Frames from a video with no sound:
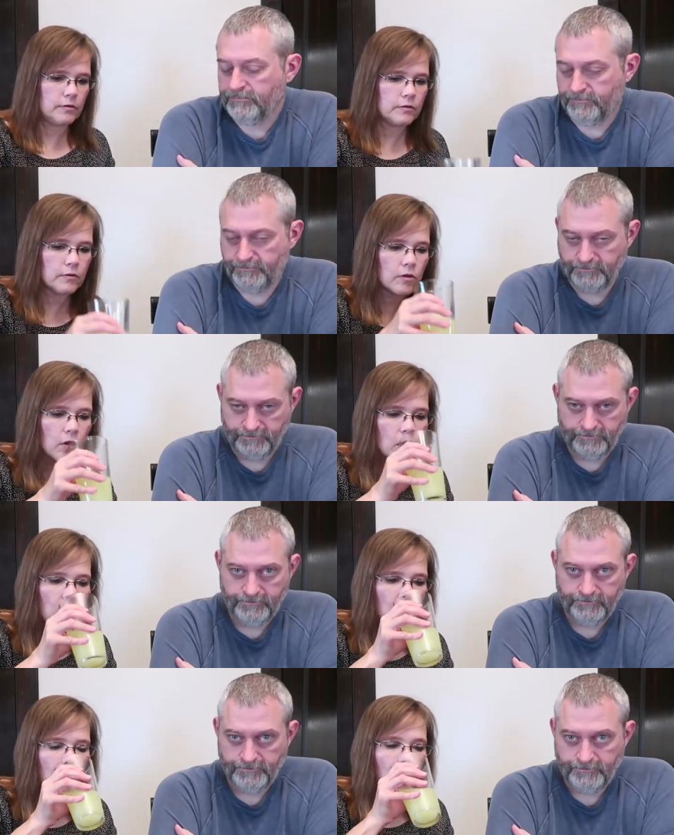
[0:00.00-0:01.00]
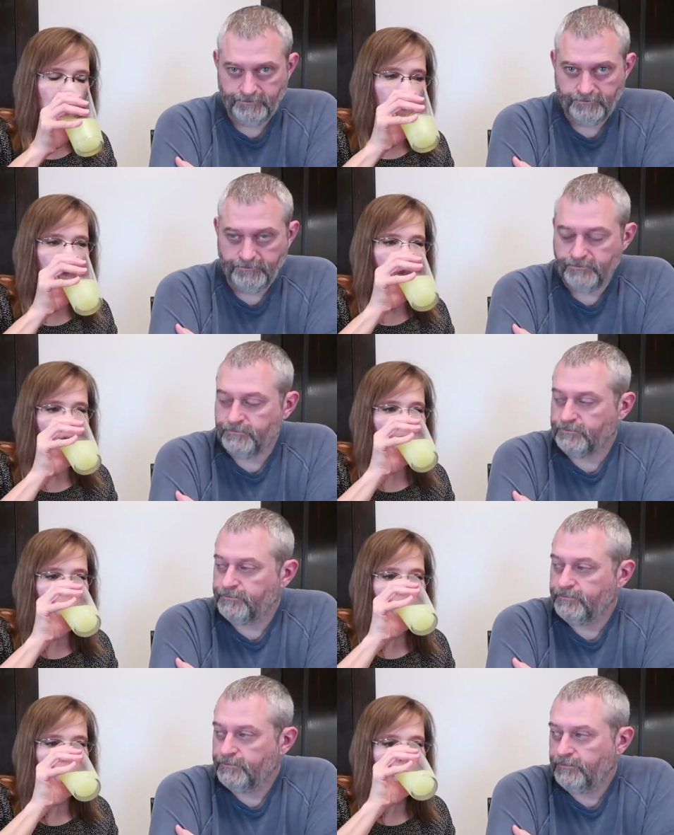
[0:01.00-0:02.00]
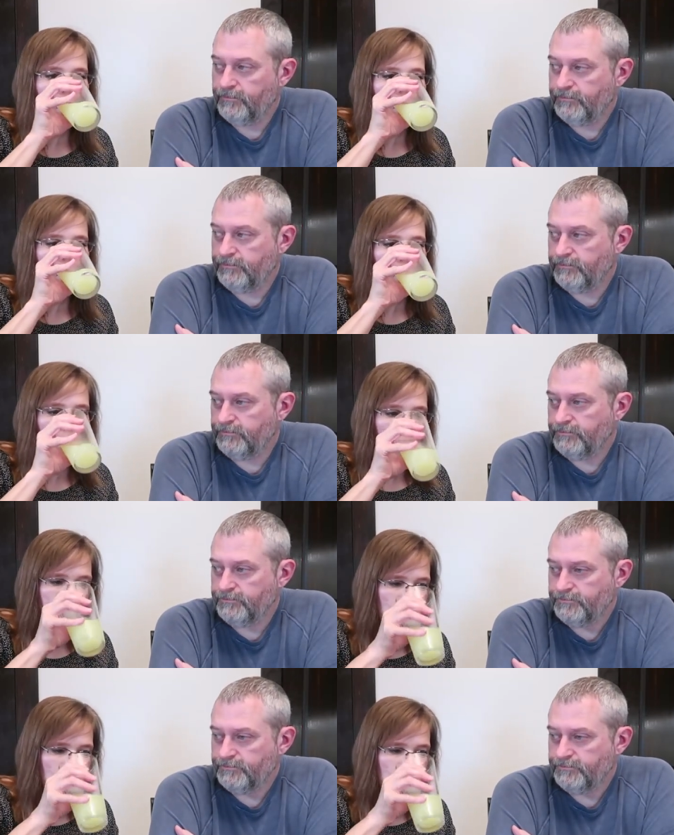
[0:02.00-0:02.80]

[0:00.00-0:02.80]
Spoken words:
Nothing is said.